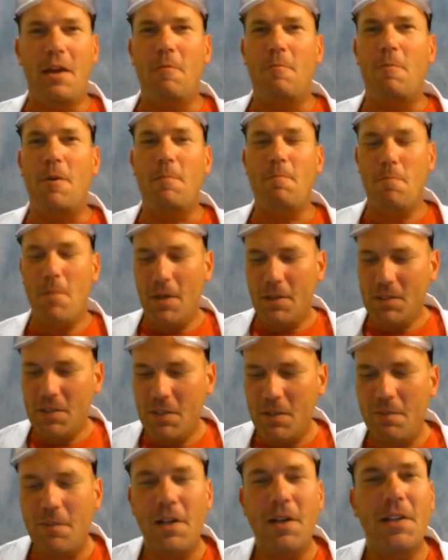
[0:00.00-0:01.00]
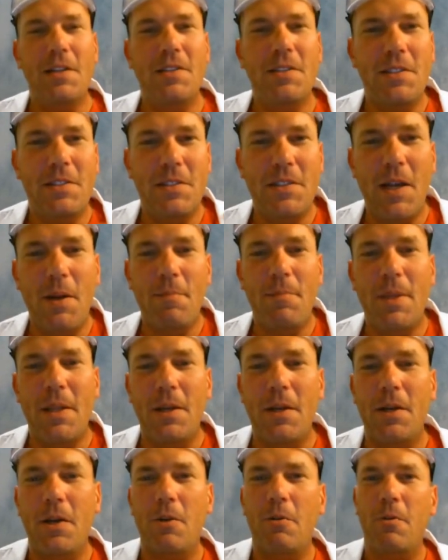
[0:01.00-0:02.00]
We must have done
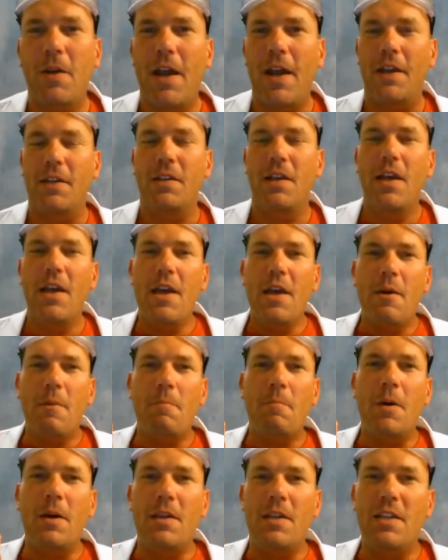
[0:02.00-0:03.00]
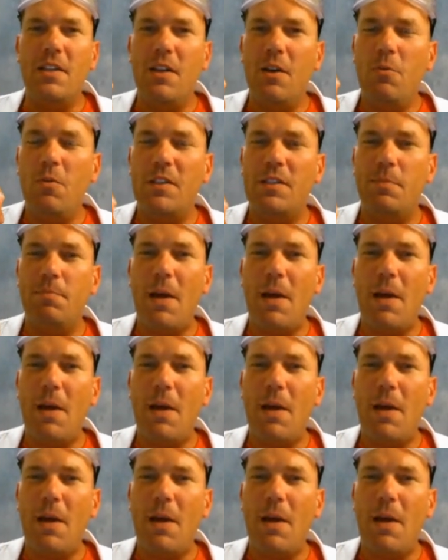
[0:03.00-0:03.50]
something correct. But you know what's